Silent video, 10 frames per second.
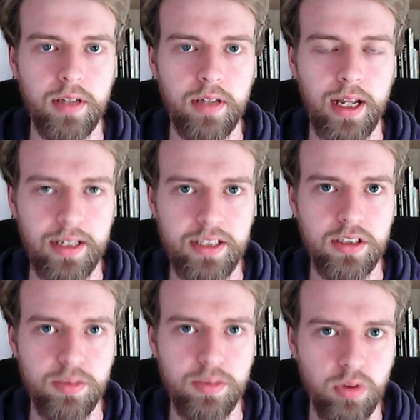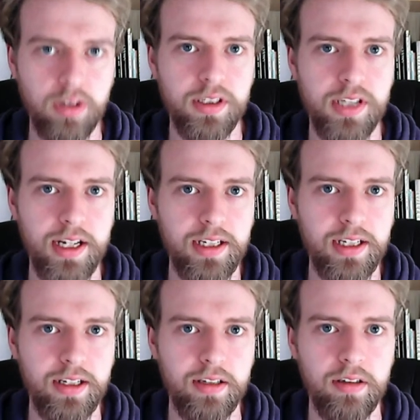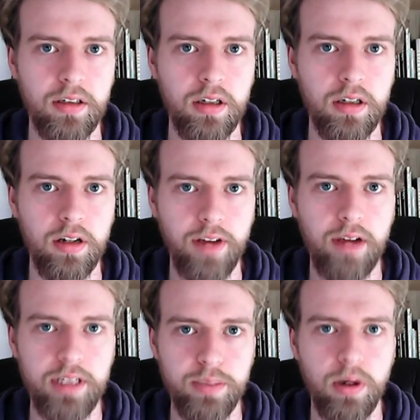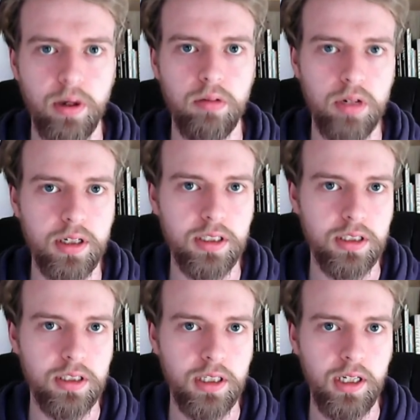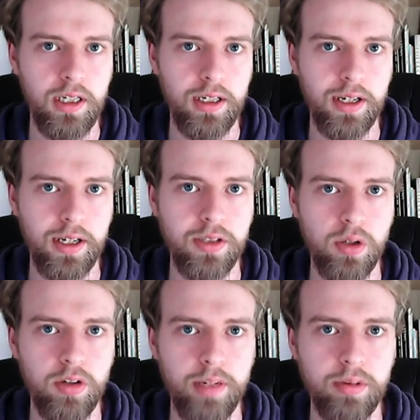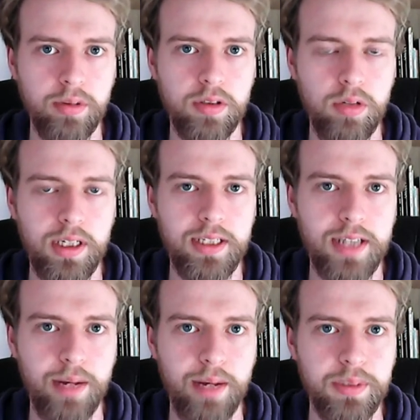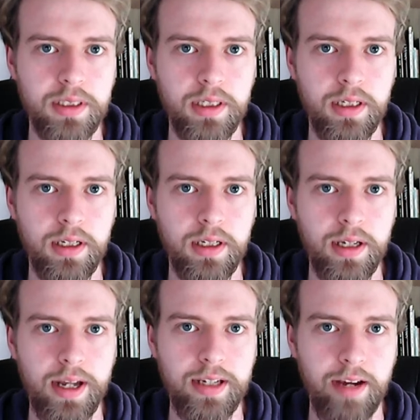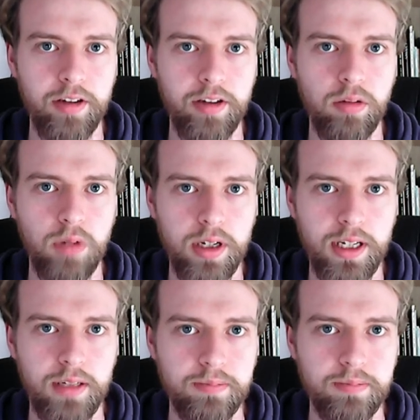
at least a small understanding of how each part worked, and so were able to quickly adapt and carry on working.